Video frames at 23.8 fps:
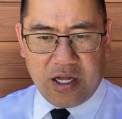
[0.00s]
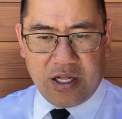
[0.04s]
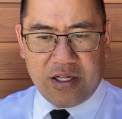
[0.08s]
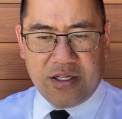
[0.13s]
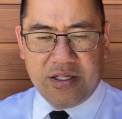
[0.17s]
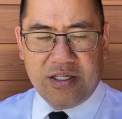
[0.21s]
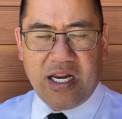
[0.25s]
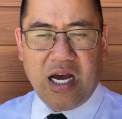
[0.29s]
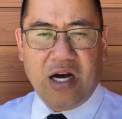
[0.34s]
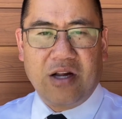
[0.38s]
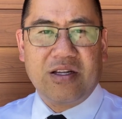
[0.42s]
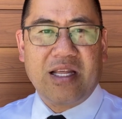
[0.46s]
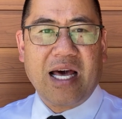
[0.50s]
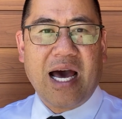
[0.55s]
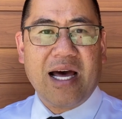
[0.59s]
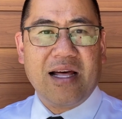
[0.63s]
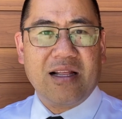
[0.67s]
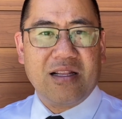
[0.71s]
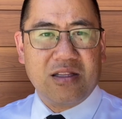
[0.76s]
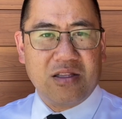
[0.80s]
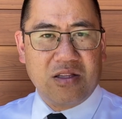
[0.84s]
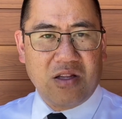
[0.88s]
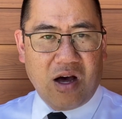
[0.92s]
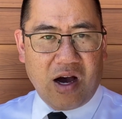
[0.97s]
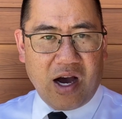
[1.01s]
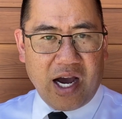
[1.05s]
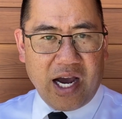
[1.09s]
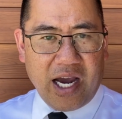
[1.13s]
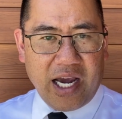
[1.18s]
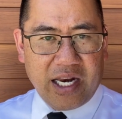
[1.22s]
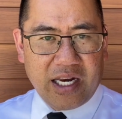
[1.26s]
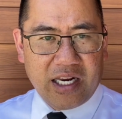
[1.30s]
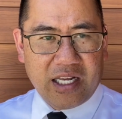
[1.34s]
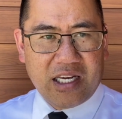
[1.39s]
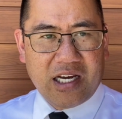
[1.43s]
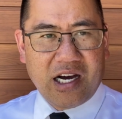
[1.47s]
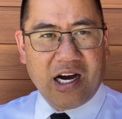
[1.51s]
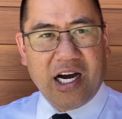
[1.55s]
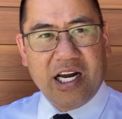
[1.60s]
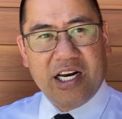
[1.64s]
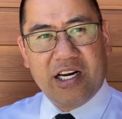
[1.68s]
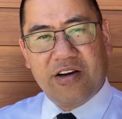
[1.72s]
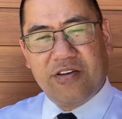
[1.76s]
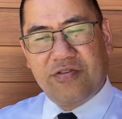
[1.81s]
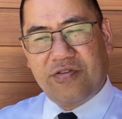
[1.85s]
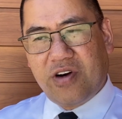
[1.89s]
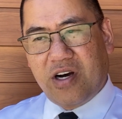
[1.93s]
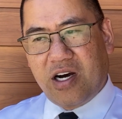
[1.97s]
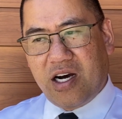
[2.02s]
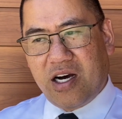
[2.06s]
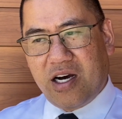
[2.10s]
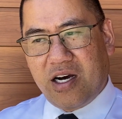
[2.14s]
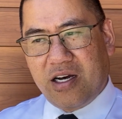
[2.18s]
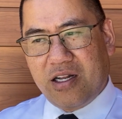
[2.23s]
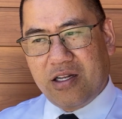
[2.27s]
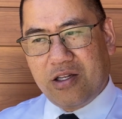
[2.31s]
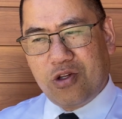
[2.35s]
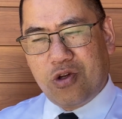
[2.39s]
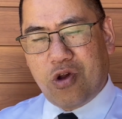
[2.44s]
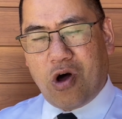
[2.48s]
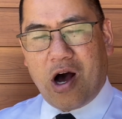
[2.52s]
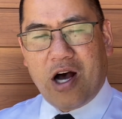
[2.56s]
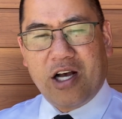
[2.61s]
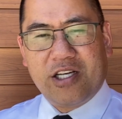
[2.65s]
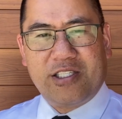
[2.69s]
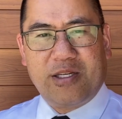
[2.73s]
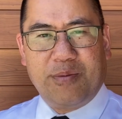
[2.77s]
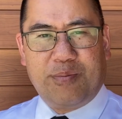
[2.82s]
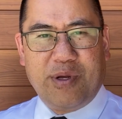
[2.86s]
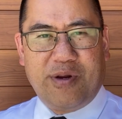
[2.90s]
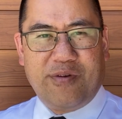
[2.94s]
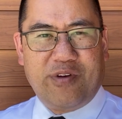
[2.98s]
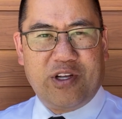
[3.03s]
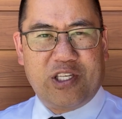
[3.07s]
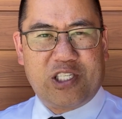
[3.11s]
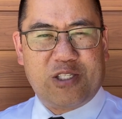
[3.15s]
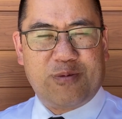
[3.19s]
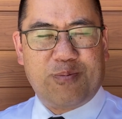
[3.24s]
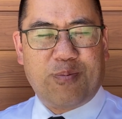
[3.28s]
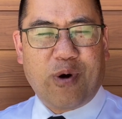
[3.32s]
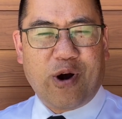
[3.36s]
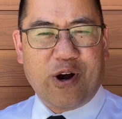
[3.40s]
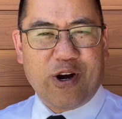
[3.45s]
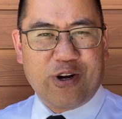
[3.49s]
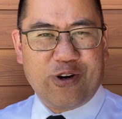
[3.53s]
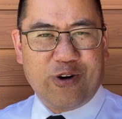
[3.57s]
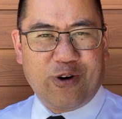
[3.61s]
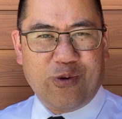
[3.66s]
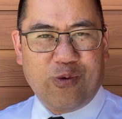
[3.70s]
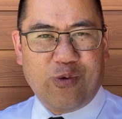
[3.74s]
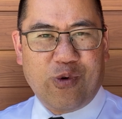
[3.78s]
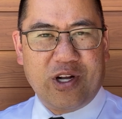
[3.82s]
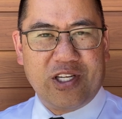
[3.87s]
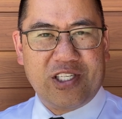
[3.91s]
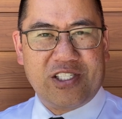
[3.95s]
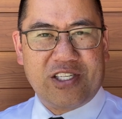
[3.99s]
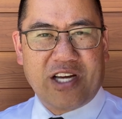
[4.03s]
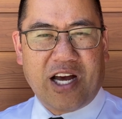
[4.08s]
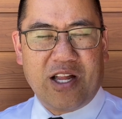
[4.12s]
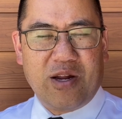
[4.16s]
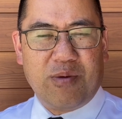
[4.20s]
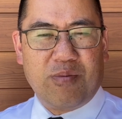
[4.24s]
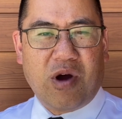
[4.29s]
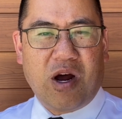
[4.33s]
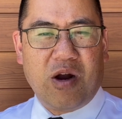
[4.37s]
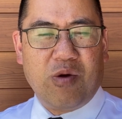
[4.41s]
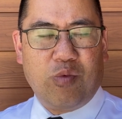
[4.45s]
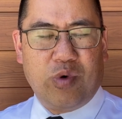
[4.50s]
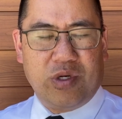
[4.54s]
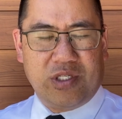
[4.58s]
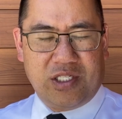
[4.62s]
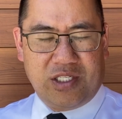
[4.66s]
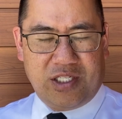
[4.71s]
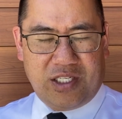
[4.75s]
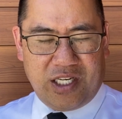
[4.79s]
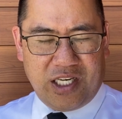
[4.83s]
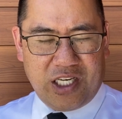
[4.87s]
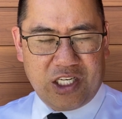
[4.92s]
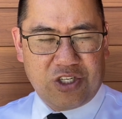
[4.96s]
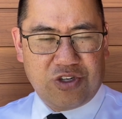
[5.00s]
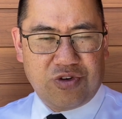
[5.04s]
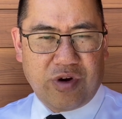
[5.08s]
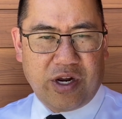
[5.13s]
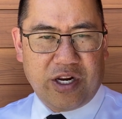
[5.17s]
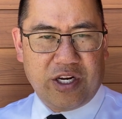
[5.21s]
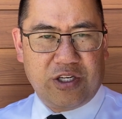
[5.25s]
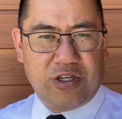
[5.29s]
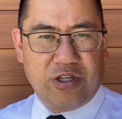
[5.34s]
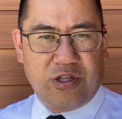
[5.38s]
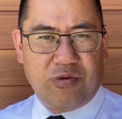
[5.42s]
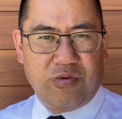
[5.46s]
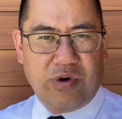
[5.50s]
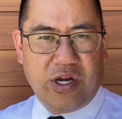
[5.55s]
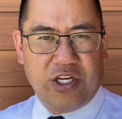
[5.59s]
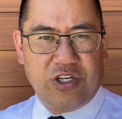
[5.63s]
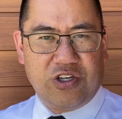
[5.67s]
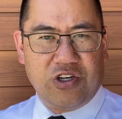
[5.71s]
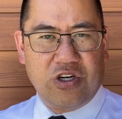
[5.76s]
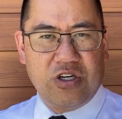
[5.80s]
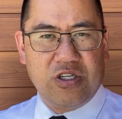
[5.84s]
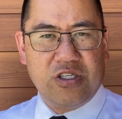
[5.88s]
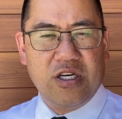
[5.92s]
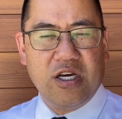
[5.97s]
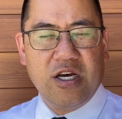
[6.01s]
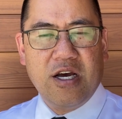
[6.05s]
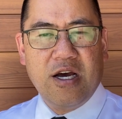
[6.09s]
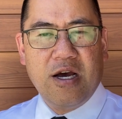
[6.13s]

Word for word: Now that line kind of uh, lost a bit of its sparkle once Tyler Motte was indeed traded to the Rangers,